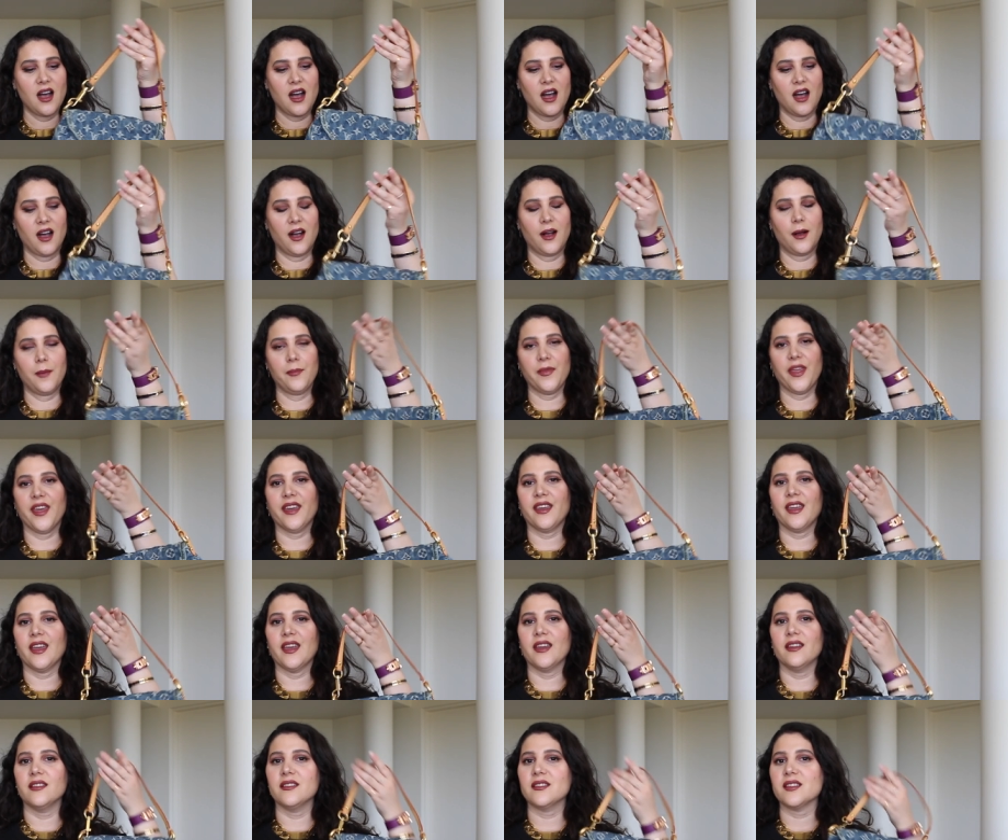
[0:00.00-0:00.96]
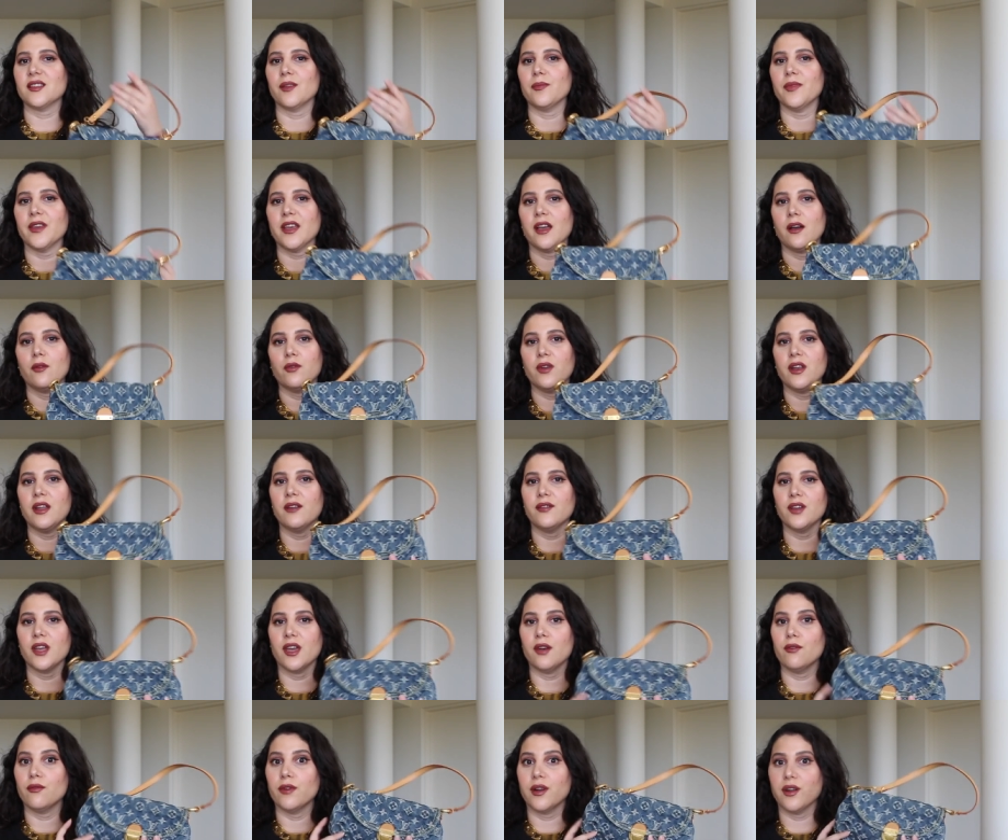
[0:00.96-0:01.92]
Um, again, something I would never
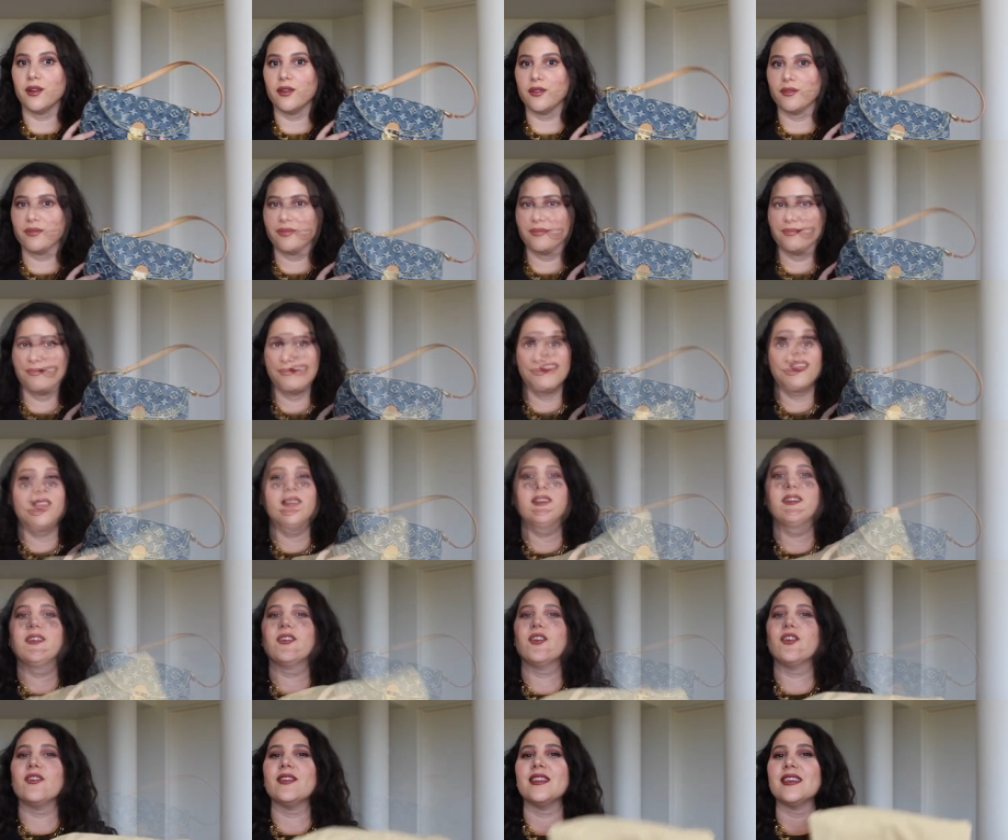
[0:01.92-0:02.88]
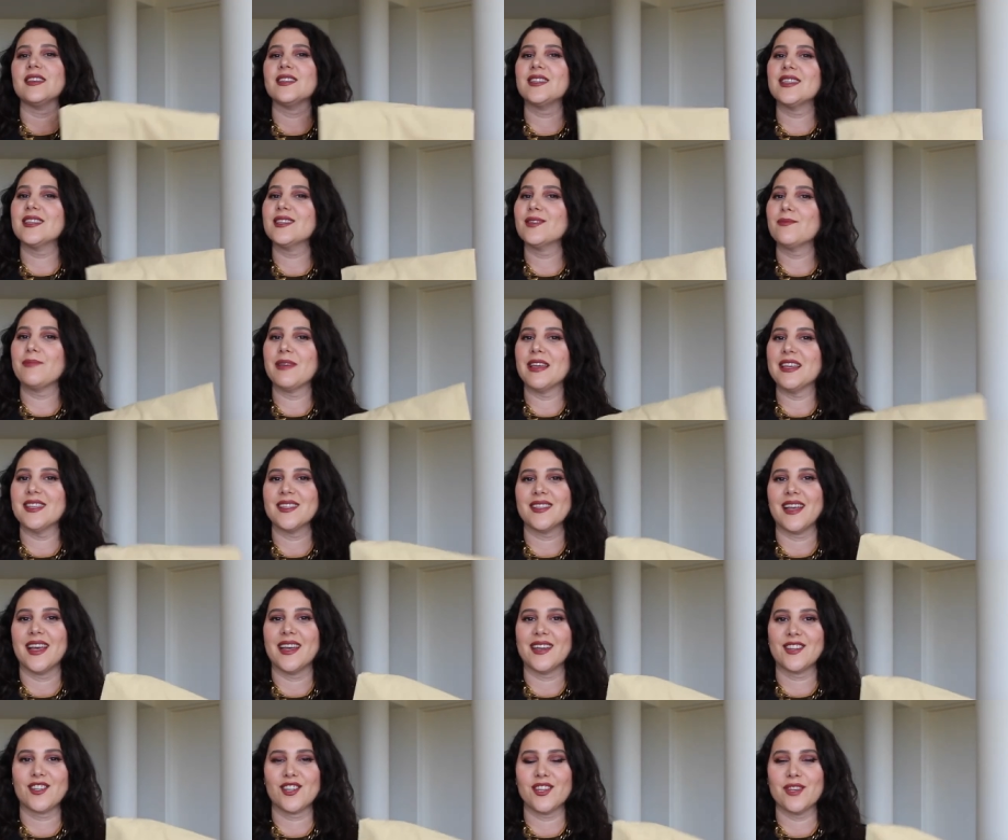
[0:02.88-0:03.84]
get rid of. So this is a piece
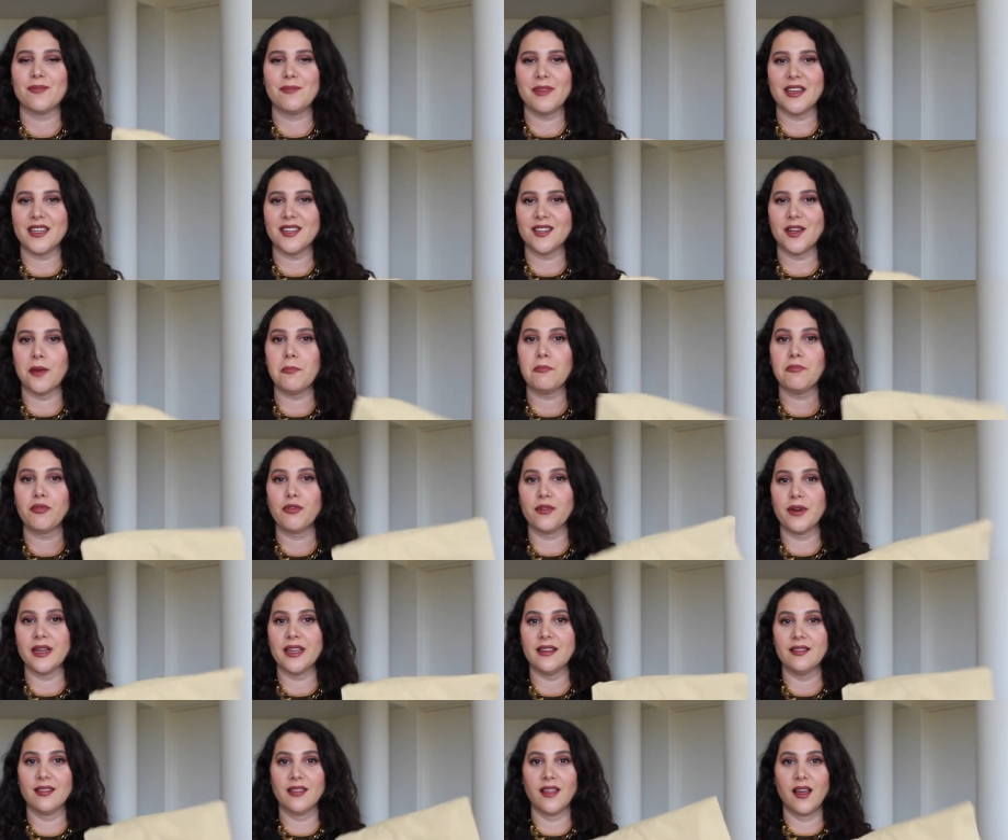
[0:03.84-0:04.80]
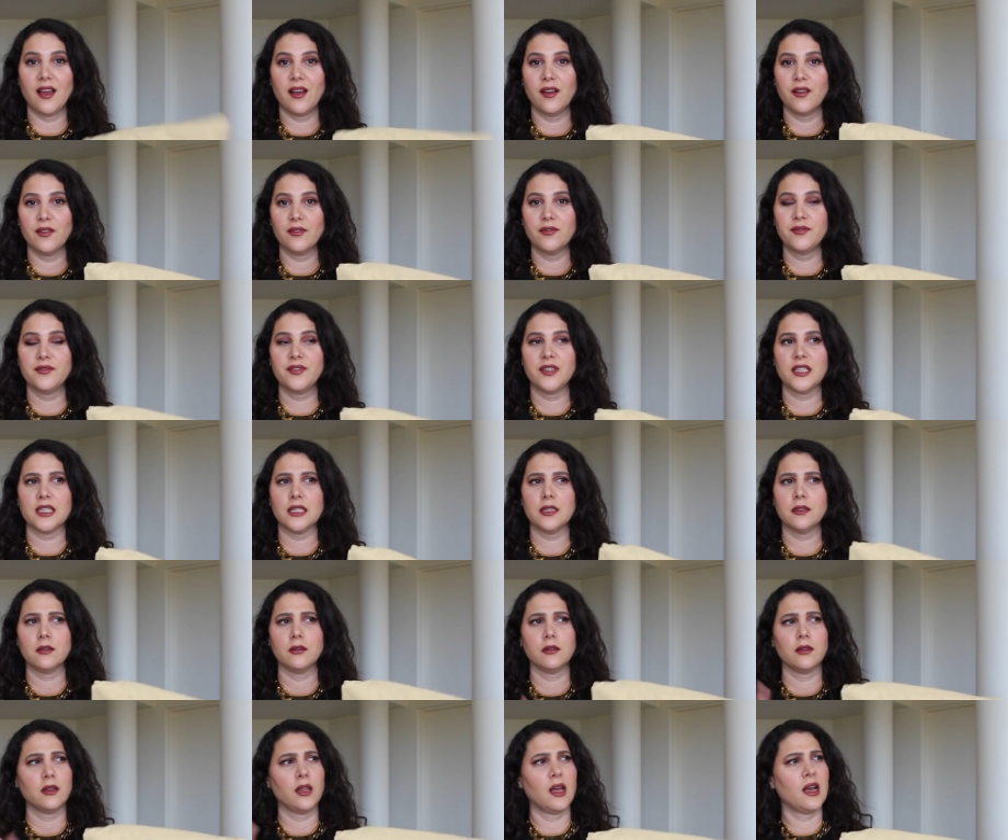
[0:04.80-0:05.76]
I actually picked up pre-loved
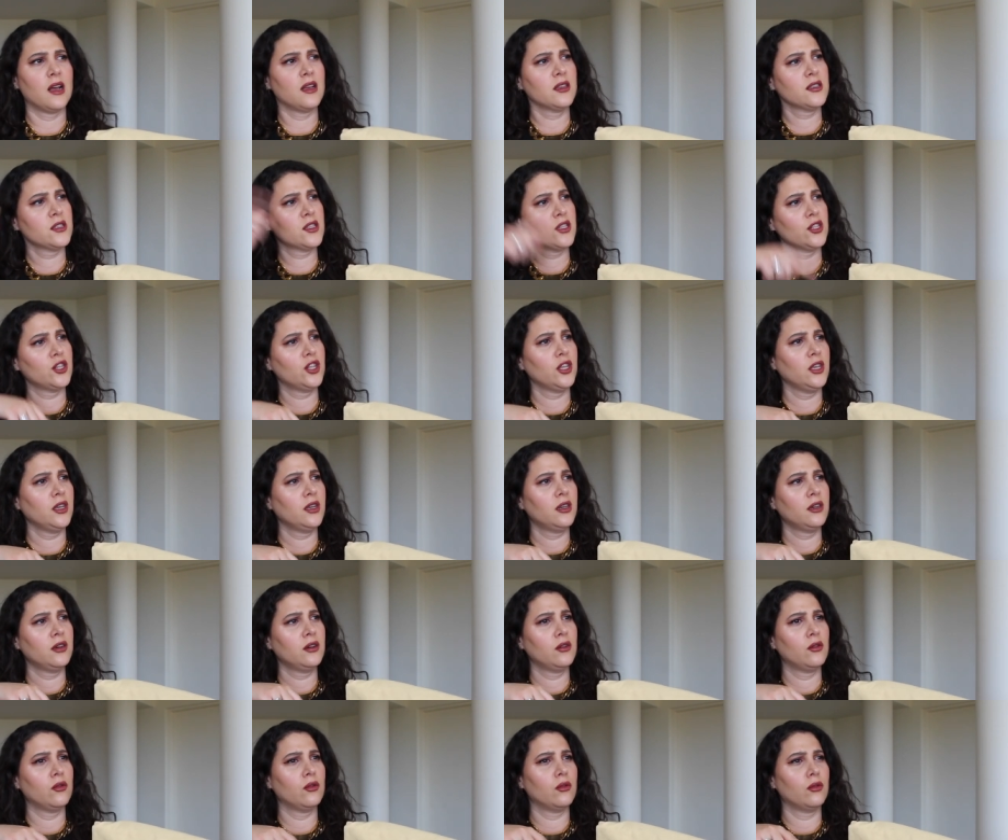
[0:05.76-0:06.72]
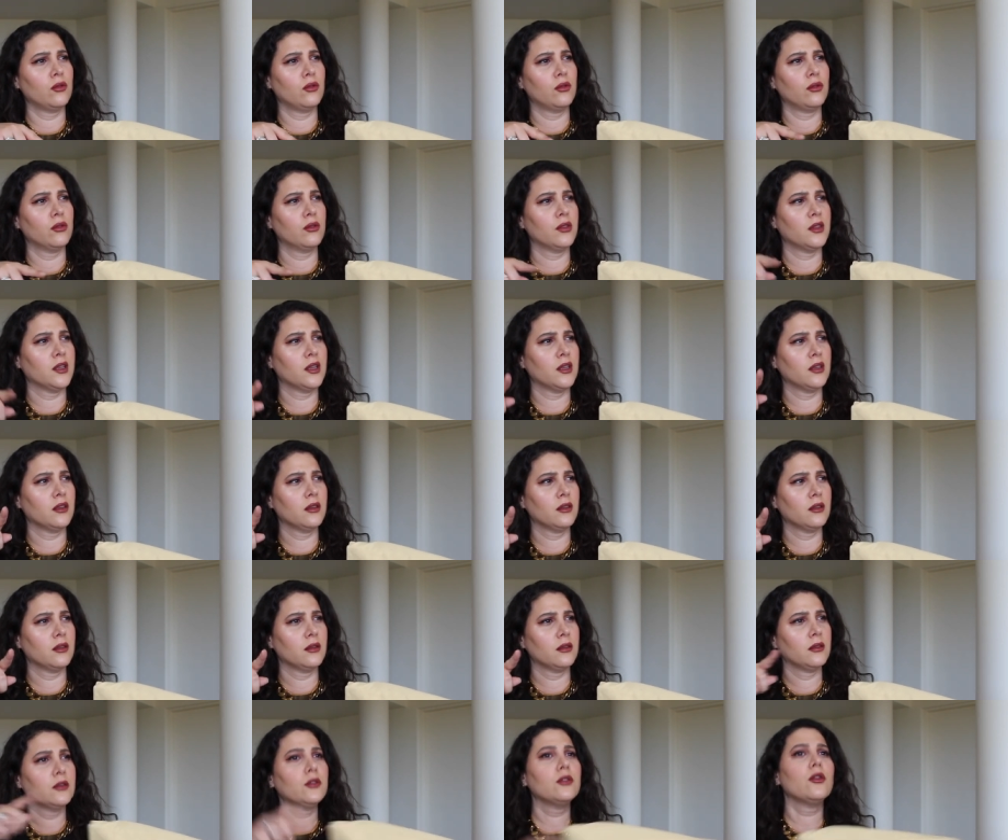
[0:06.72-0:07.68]
last year or the,
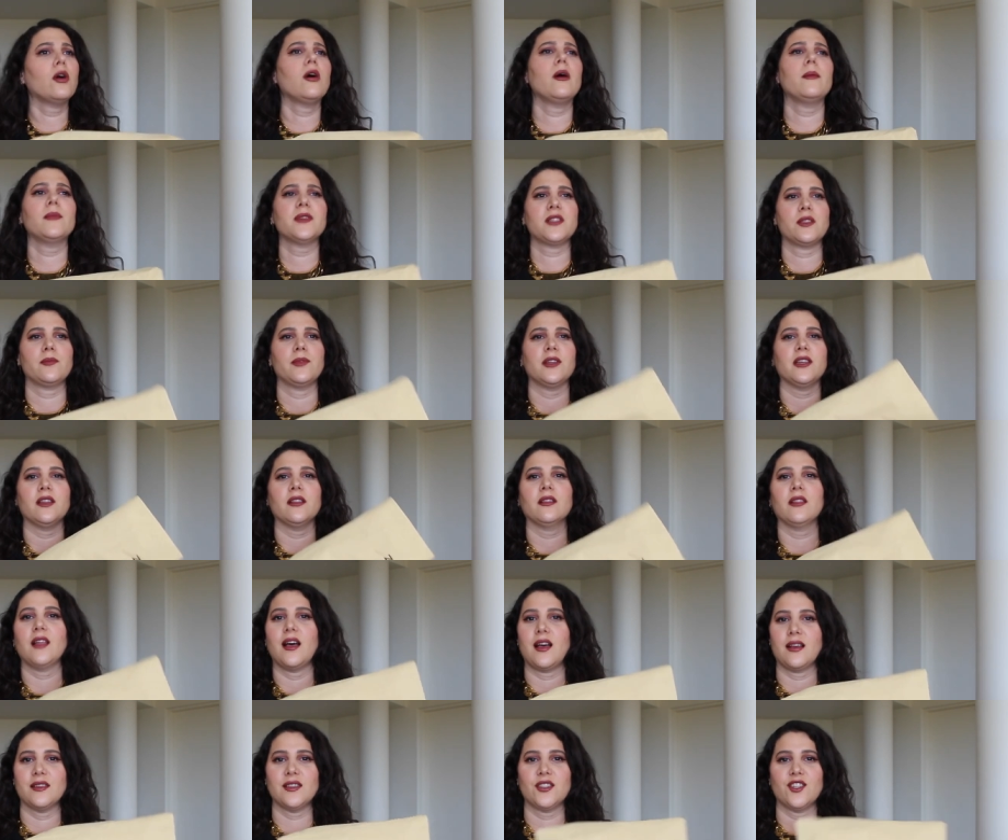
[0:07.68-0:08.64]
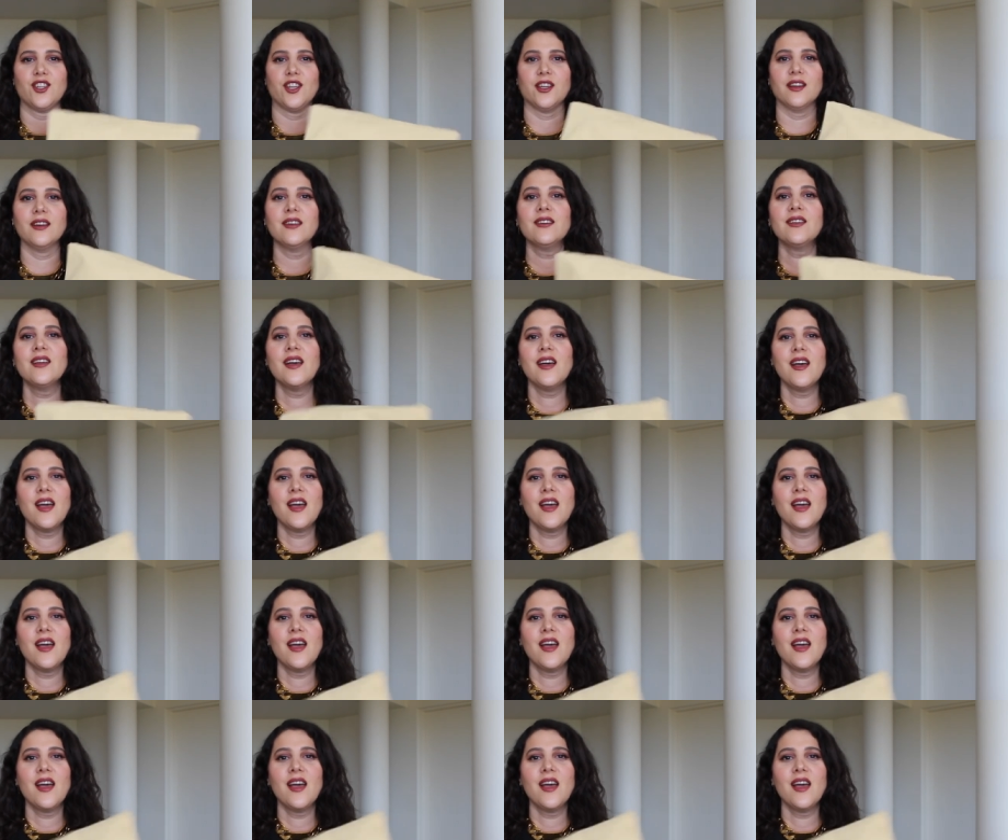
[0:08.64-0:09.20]
no, it must have been last year.